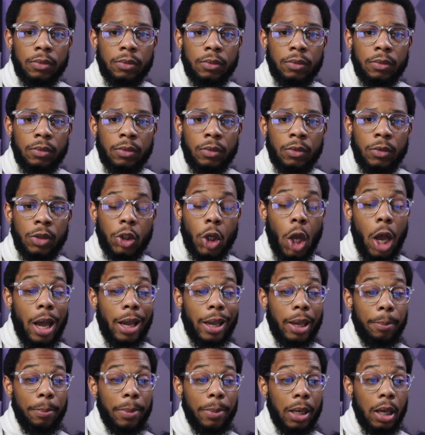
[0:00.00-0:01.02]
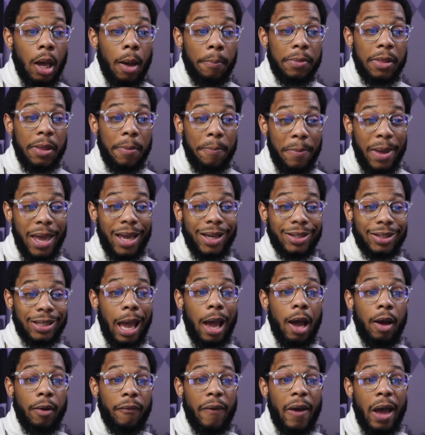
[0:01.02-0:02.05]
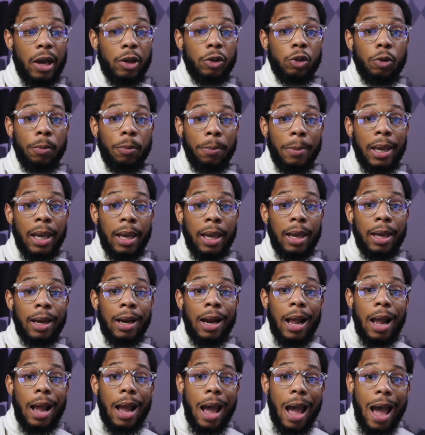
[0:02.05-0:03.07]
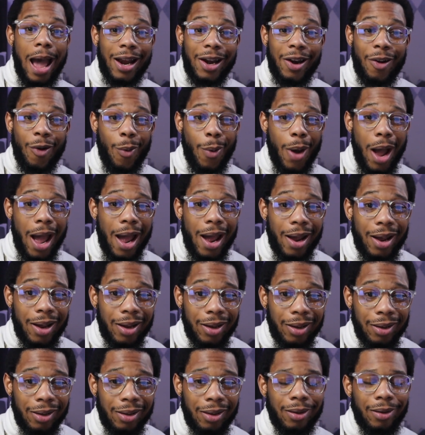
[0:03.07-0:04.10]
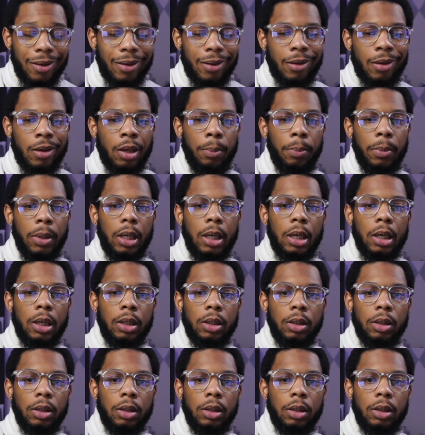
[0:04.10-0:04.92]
so I can become the best high value man I know I can become.